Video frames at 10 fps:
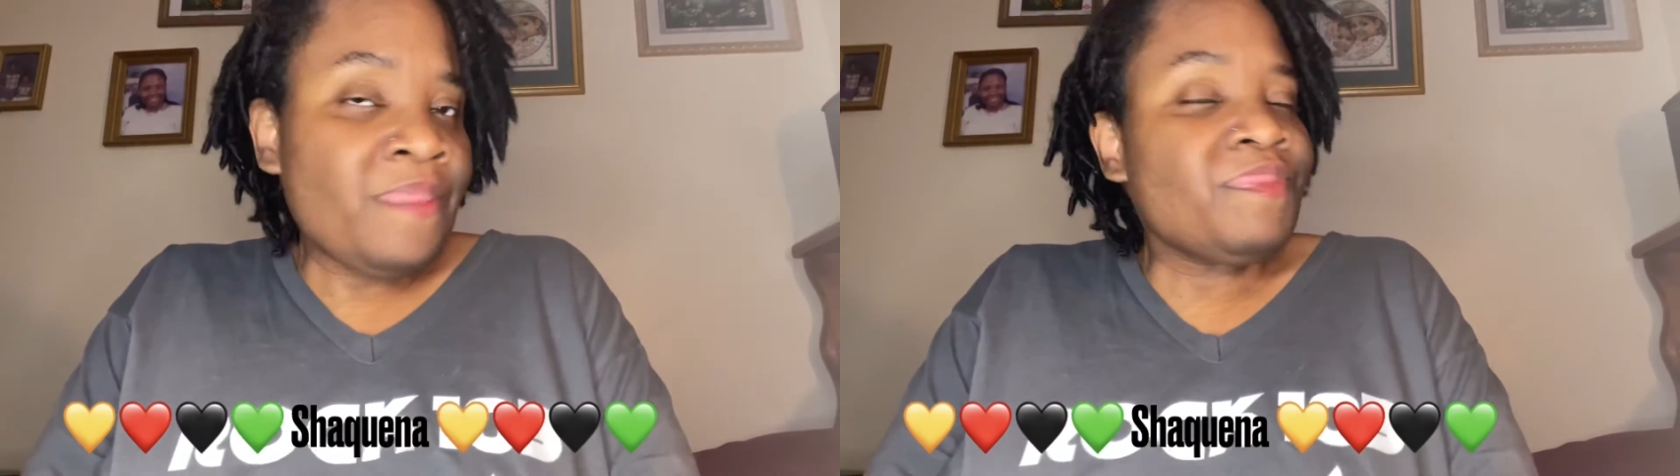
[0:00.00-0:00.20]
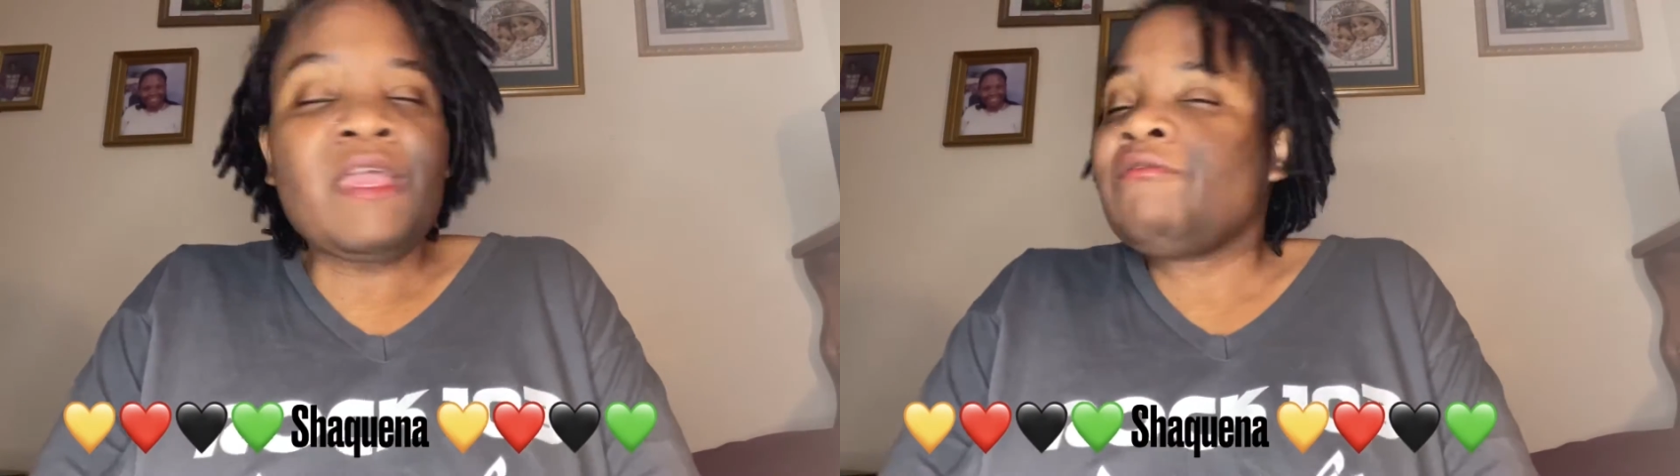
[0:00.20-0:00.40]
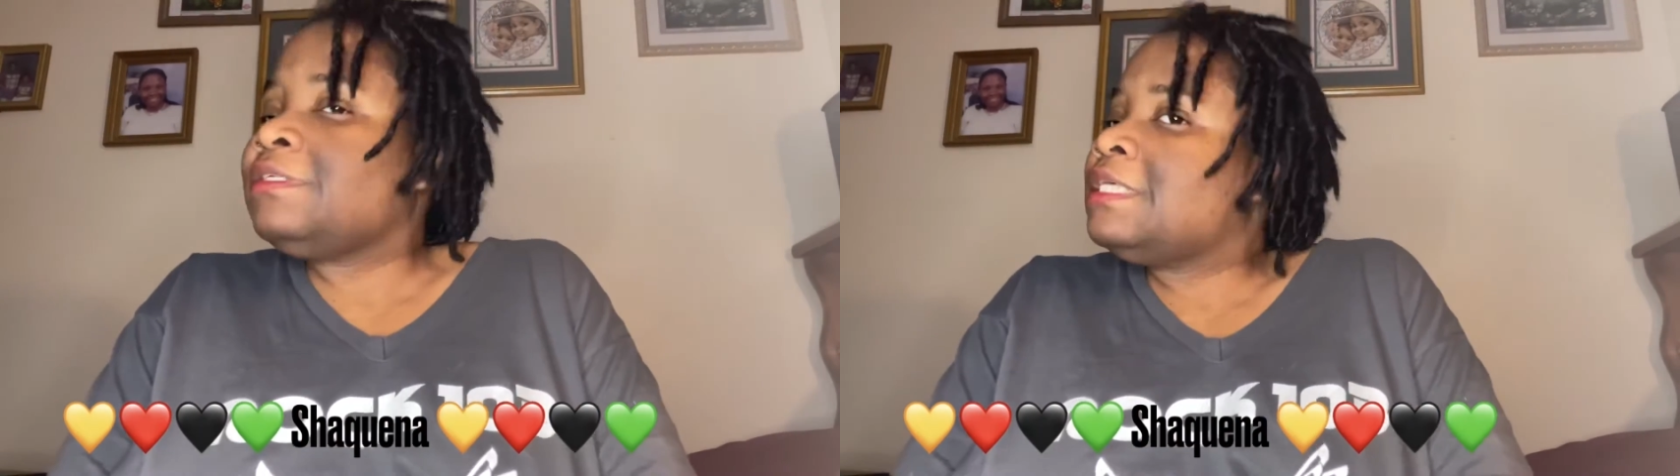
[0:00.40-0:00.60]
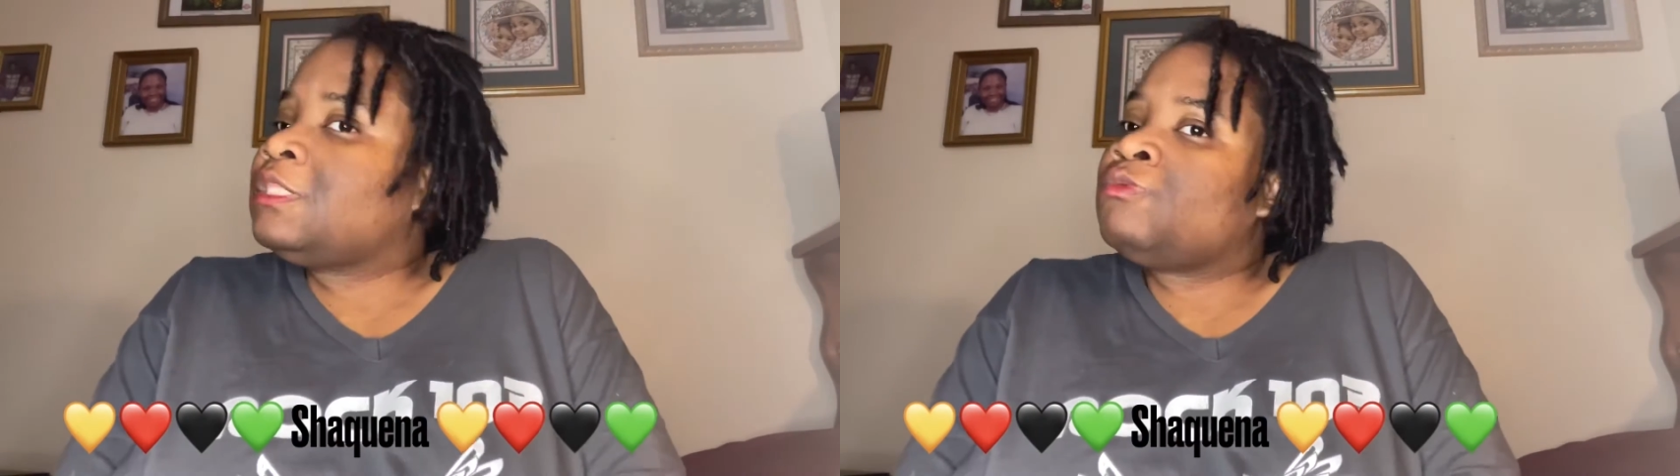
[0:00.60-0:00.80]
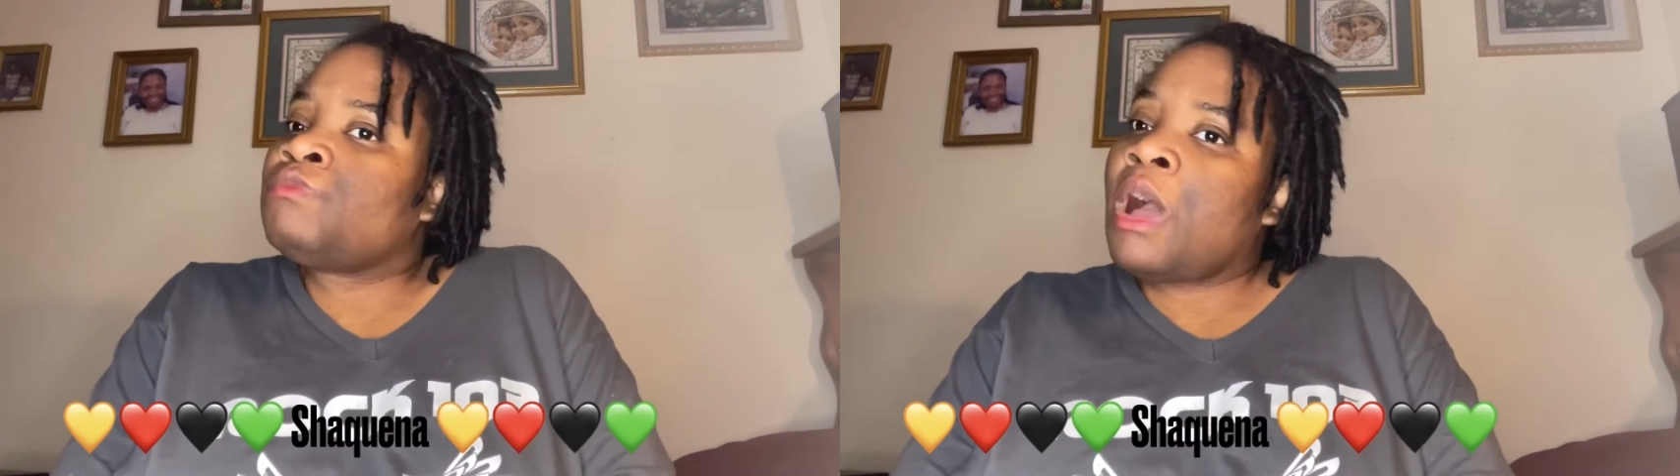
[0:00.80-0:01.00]
There is
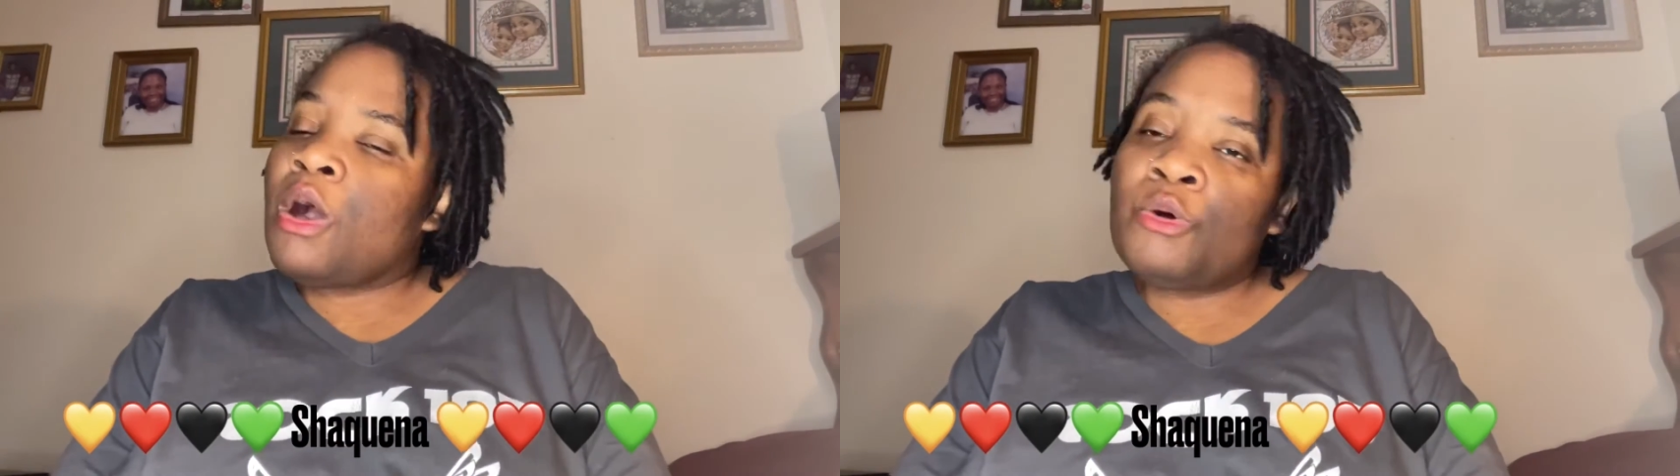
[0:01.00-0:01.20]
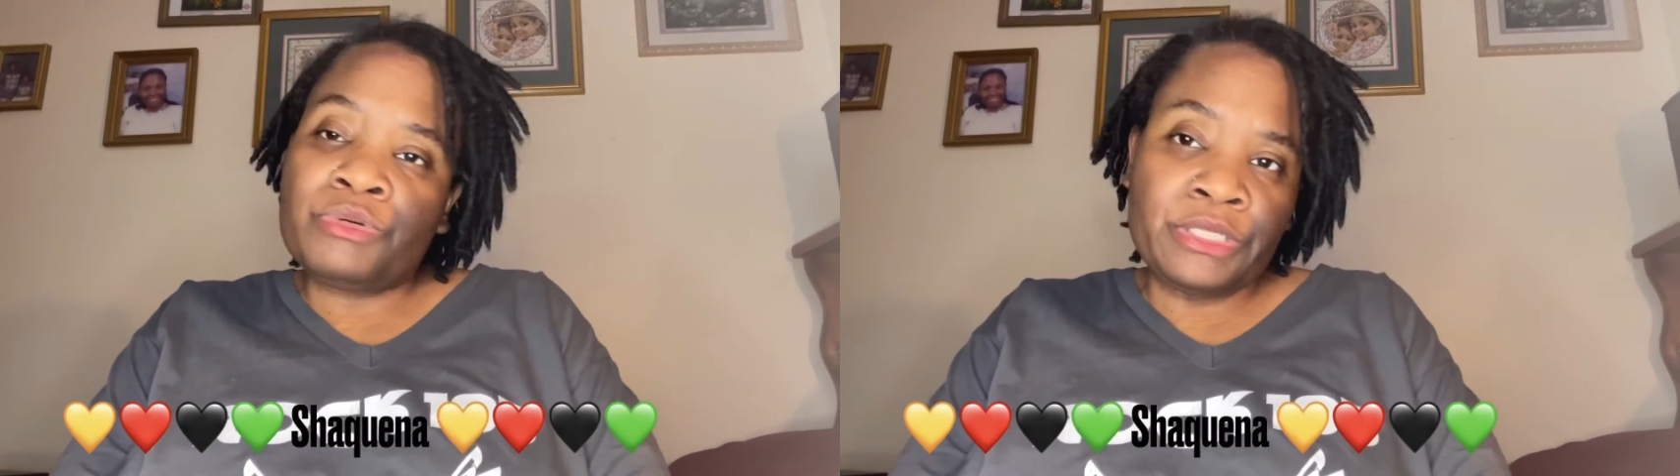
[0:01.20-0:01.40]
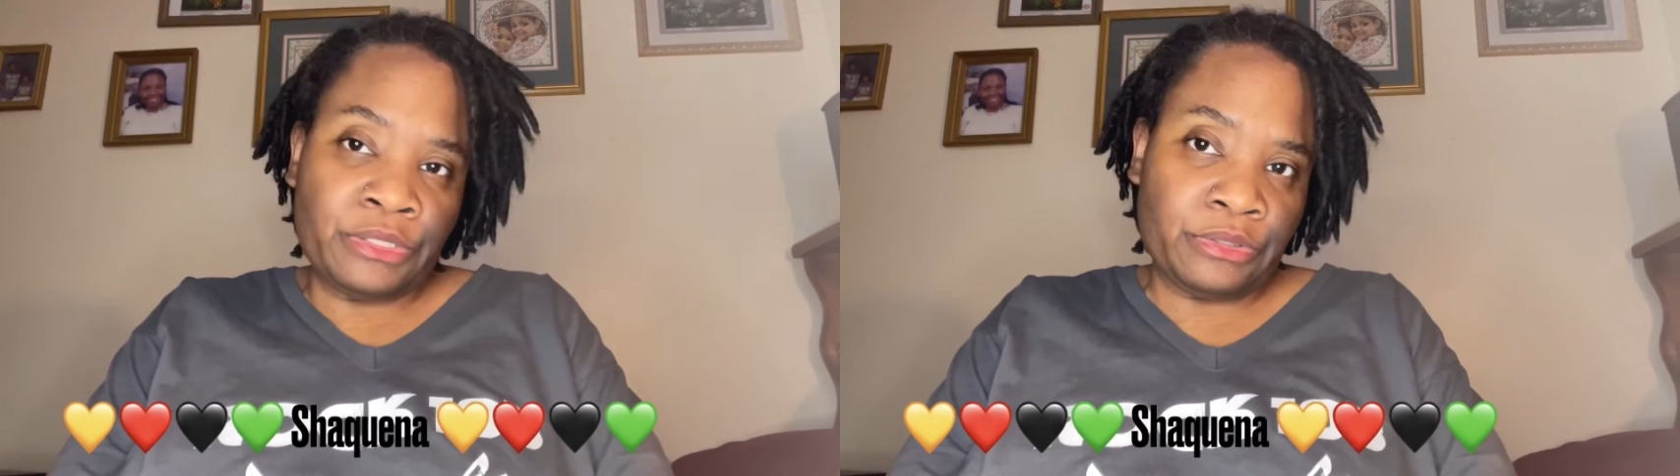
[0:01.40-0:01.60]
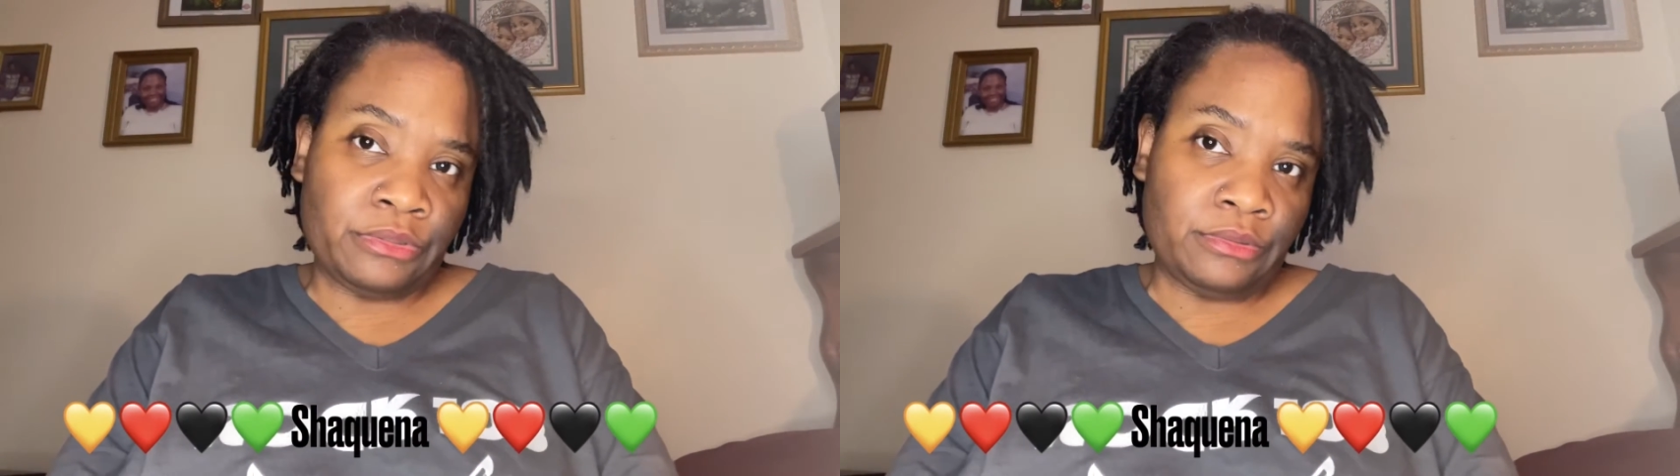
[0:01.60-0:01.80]
nothing wrong with her.